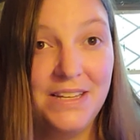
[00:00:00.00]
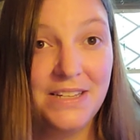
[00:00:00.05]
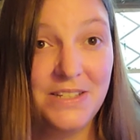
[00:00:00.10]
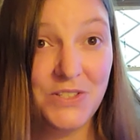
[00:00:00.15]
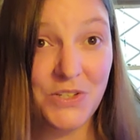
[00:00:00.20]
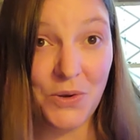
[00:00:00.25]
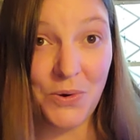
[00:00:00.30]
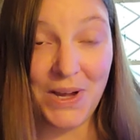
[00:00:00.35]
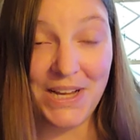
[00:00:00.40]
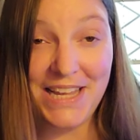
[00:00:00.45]

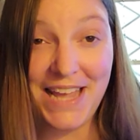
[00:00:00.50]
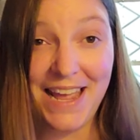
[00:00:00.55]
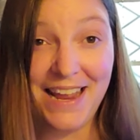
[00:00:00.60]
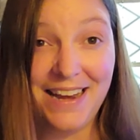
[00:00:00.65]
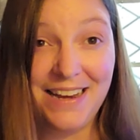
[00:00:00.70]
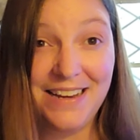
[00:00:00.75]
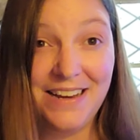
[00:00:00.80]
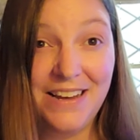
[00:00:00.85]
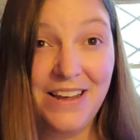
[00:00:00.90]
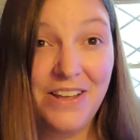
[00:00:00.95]
So
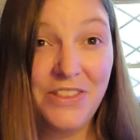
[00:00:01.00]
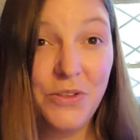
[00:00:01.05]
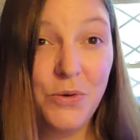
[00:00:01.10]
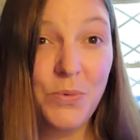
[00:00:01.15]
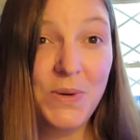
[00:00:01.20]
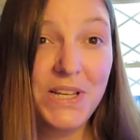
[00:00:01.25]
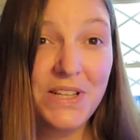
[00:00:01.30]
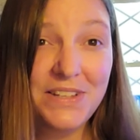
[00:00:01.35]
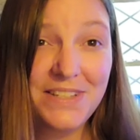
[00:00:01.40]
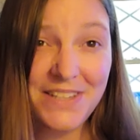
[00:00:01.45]
again, the
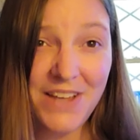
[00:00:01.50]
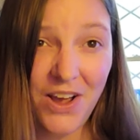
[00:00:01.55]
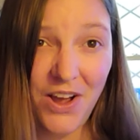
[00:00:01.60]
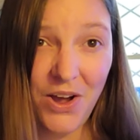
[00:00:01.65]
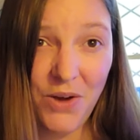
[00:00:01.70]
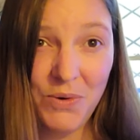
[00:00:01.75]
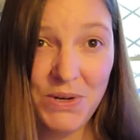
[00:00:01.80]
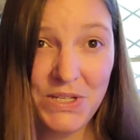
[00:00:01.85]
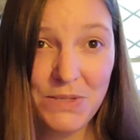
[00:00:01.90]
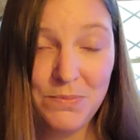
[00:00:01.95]
wheel is
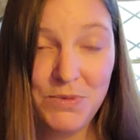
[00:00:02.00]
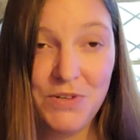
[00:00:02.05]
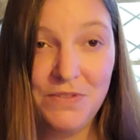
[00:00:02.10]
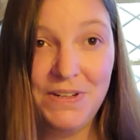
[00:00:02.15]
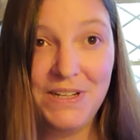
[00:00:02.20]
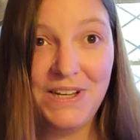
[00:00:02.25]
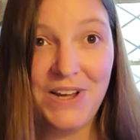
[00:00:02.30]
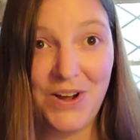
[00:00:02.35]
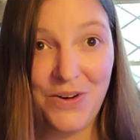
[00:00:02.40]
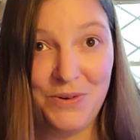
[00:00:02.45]
always
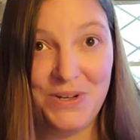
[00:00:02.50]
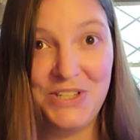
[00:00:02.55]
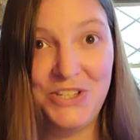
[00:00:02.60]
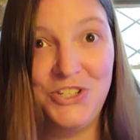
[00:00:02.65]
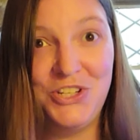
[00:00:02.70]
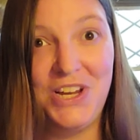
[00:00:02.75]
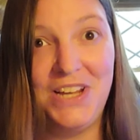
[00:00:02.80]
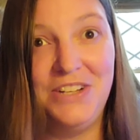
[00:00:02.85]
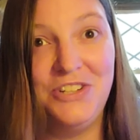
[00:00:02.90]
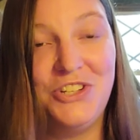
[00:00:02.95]
moving, always
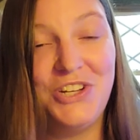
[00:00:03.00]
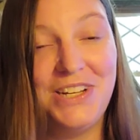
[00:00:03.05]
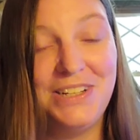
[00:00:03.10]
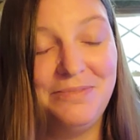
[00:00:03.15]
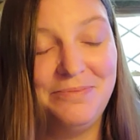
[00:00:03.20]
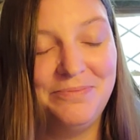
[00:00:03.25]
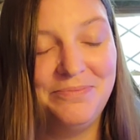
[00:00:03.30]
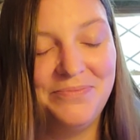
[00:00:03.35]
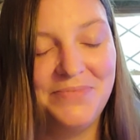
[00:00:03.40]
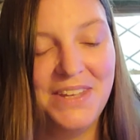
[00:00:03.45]

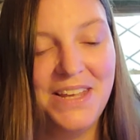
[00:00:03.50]
changing.